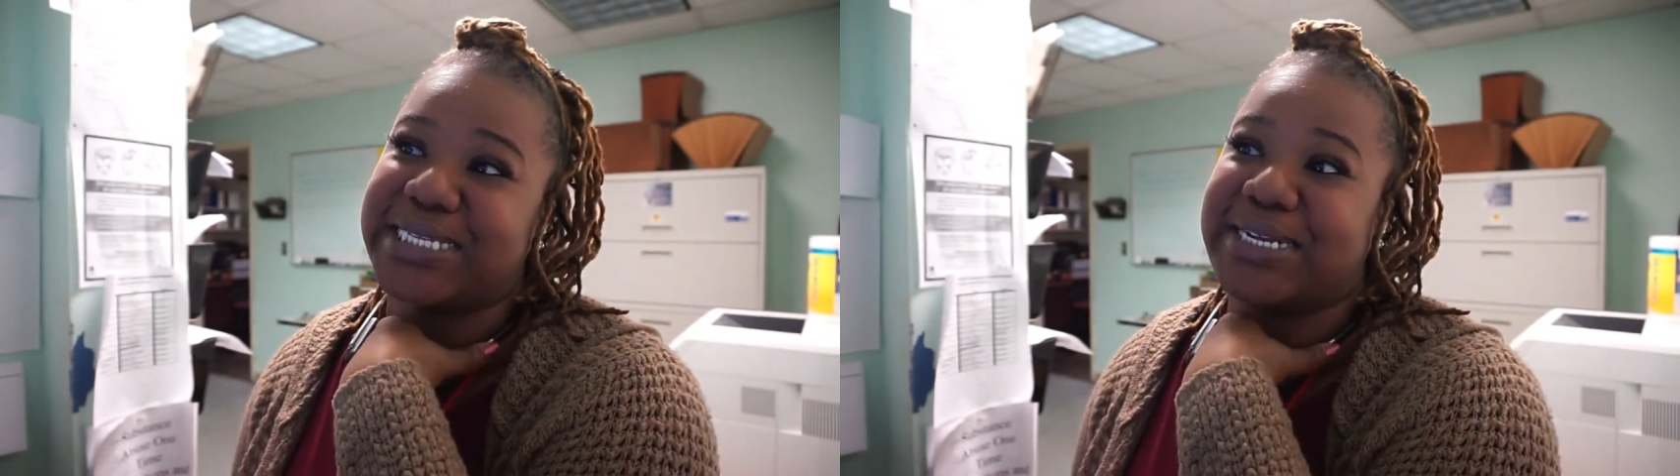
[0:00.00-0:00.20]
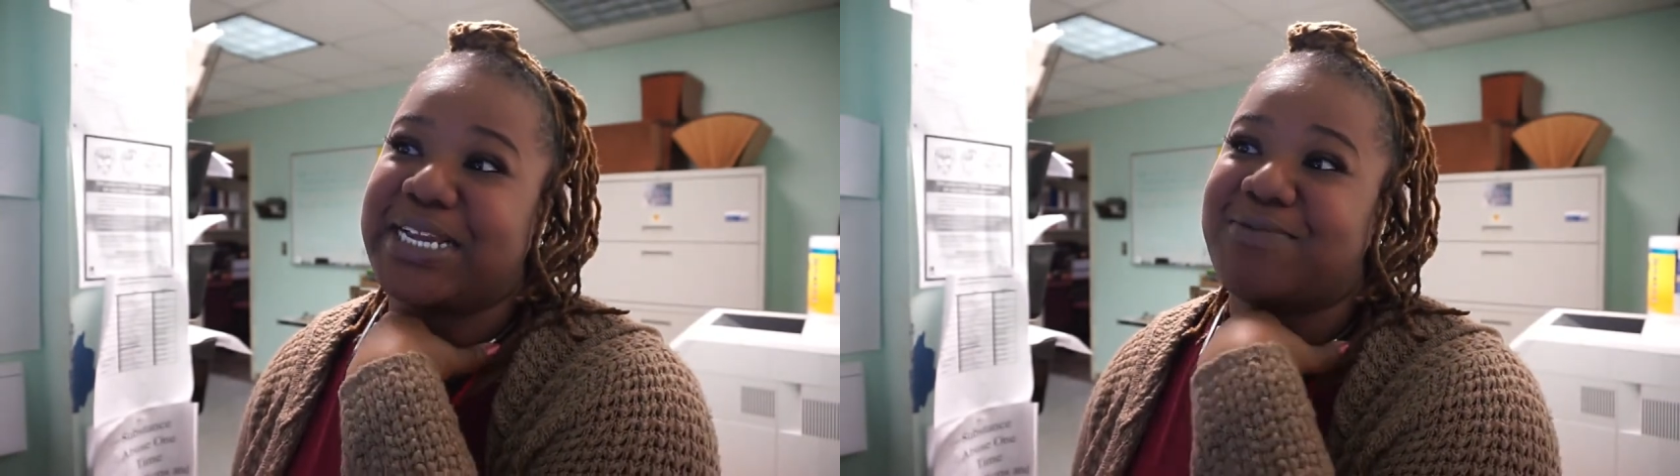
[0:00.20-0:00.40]

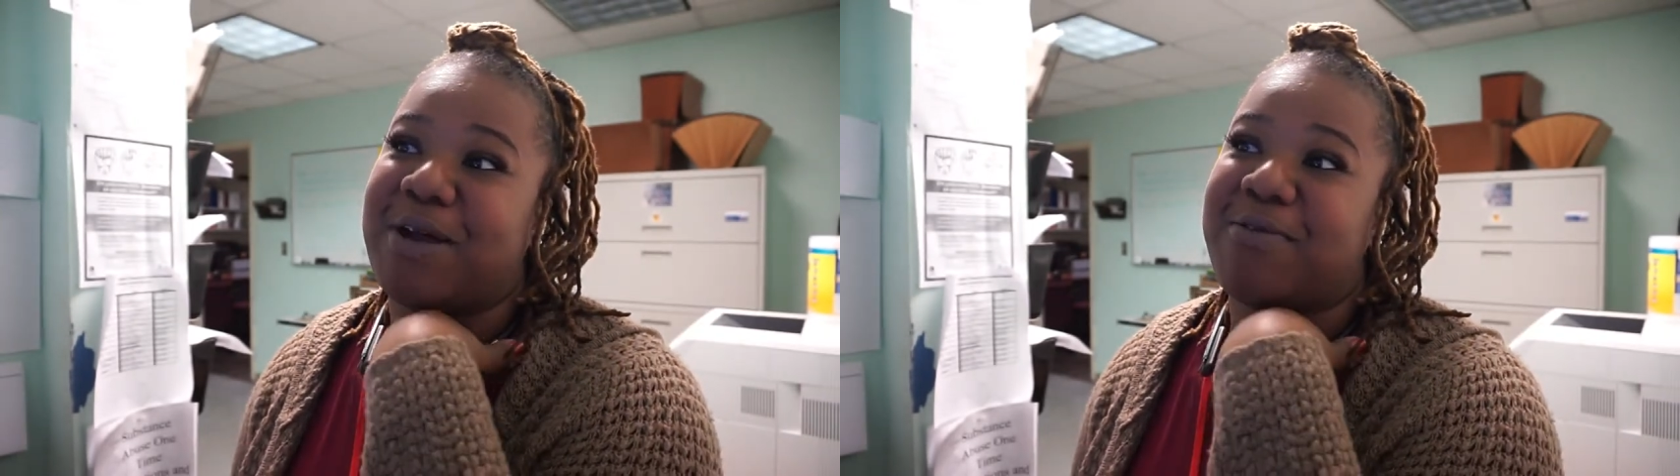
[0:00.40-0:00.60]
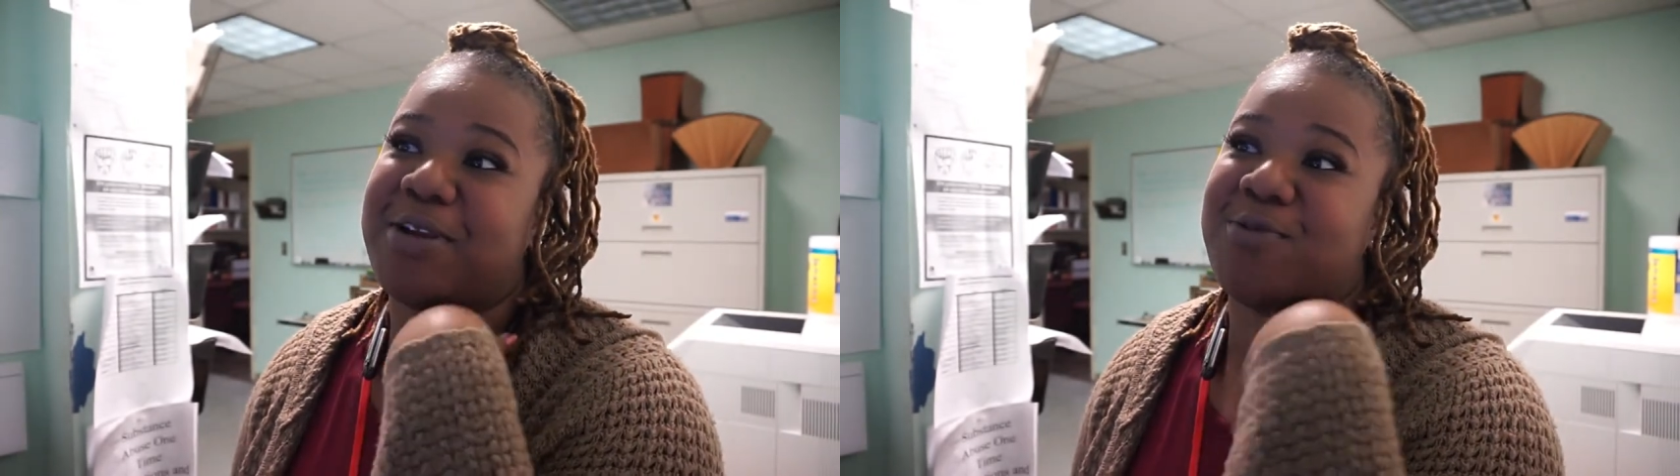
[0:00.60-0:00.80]
So that's why
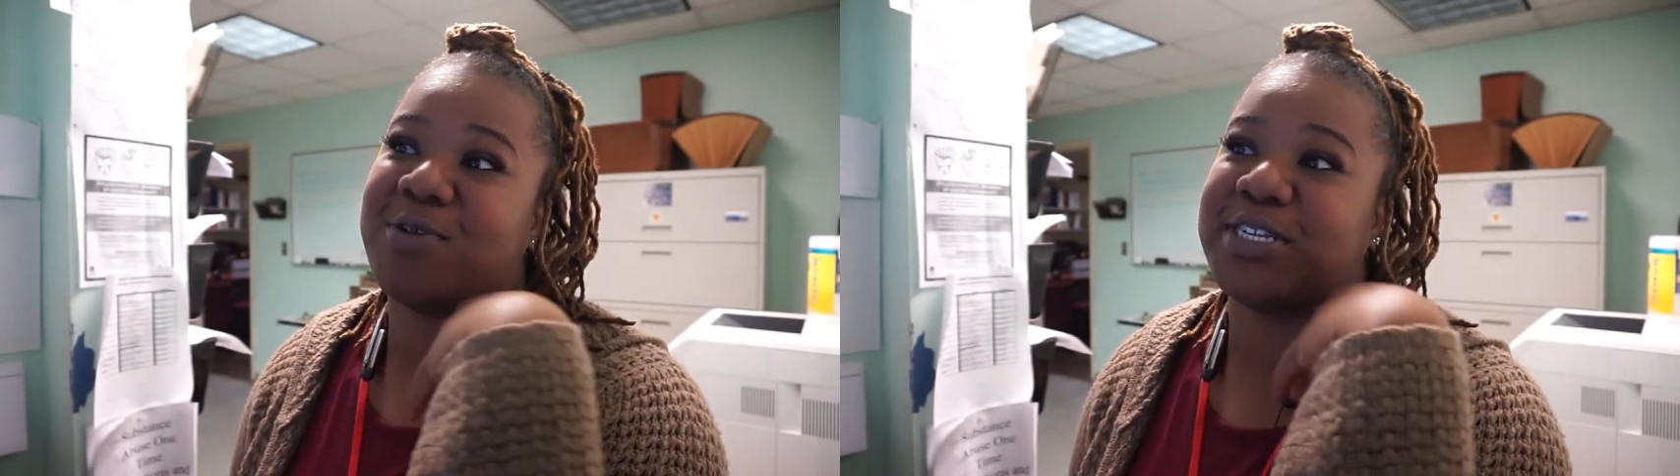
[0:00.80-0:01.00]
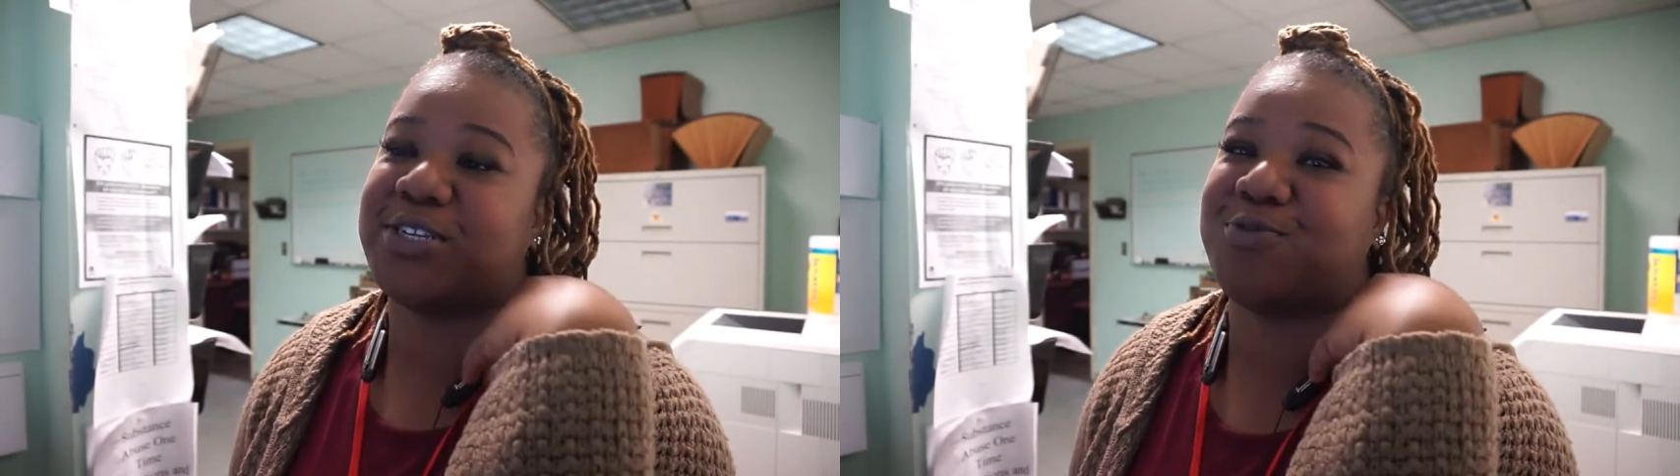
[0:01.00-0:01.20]
I really
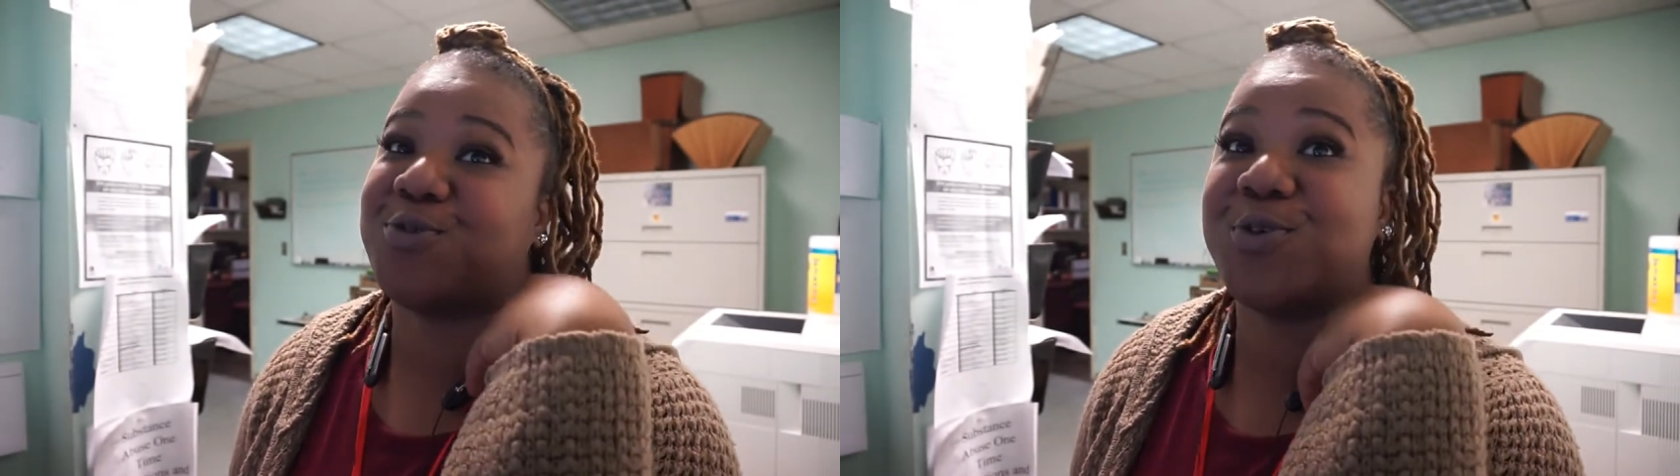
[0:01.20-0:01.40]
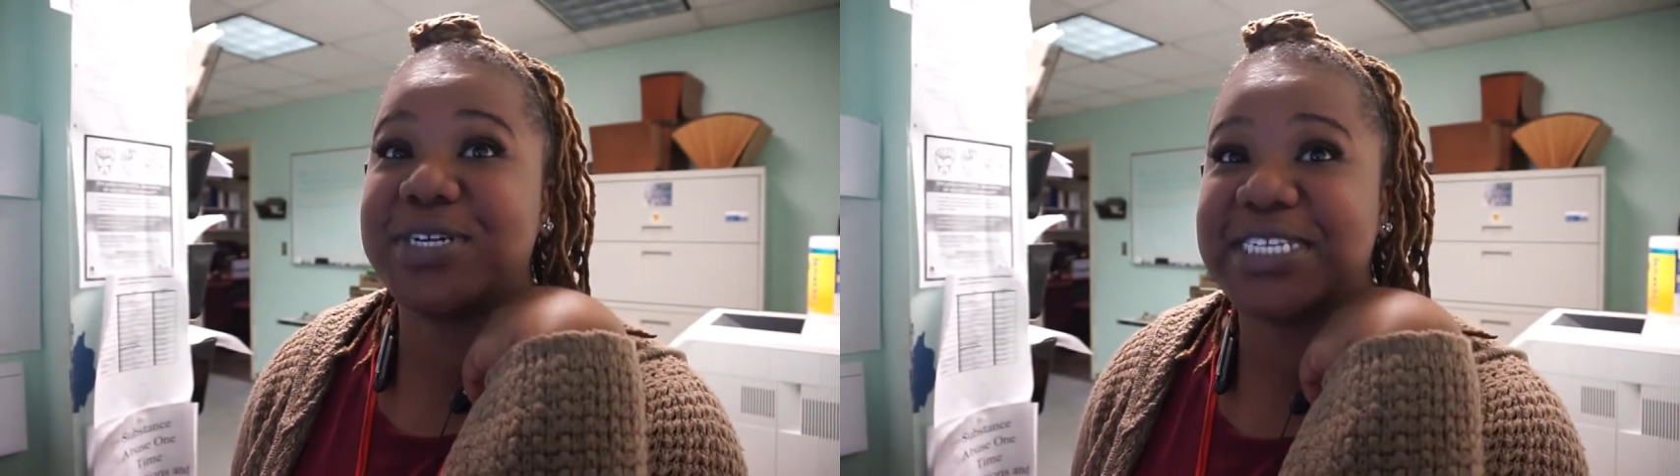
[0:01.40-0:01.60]
wanted to record